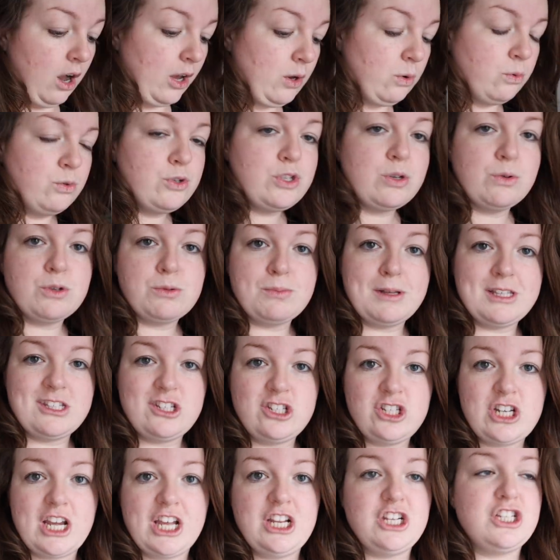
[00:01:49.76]
I also was meant
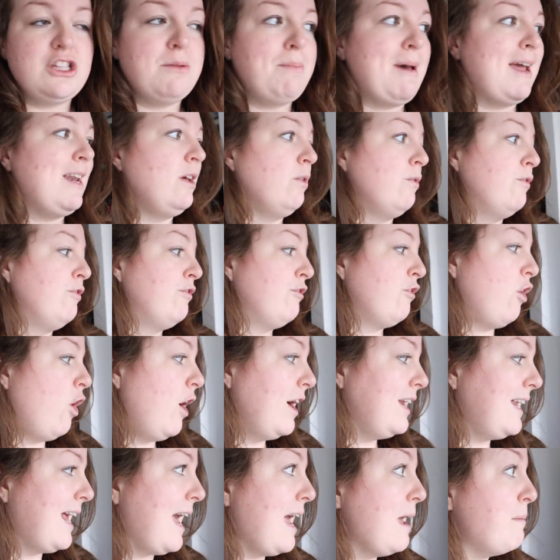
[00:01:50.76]
to change the bedding on
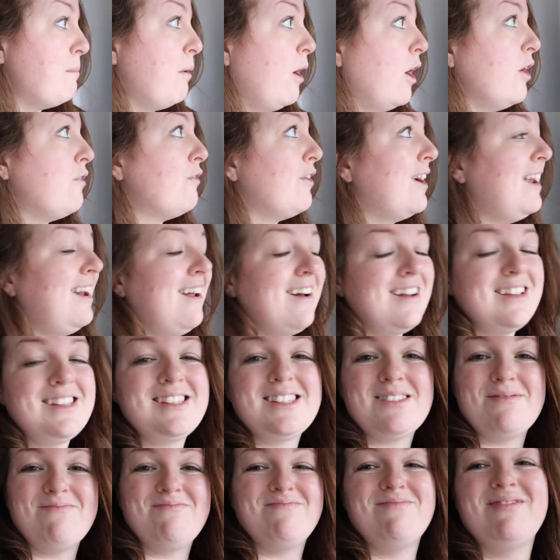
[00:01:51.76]
Friday, but I
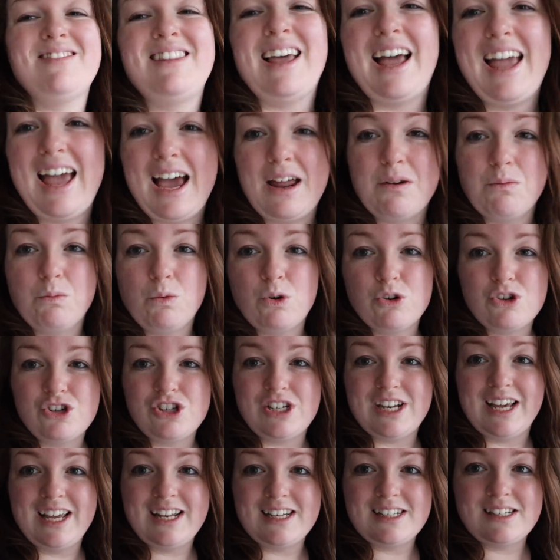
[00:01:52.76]
realised that I hadn't
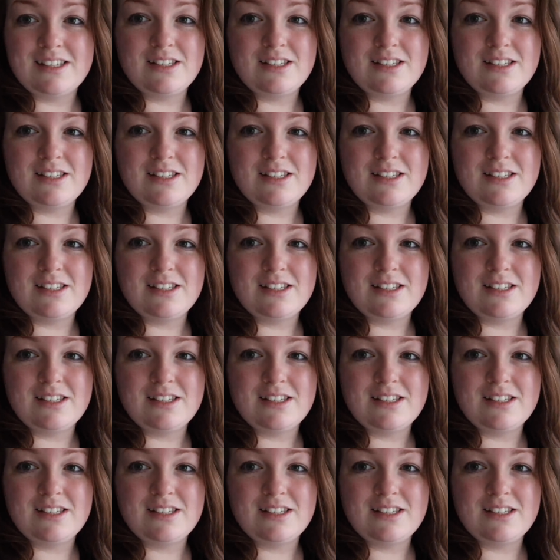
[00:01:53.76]
washed it.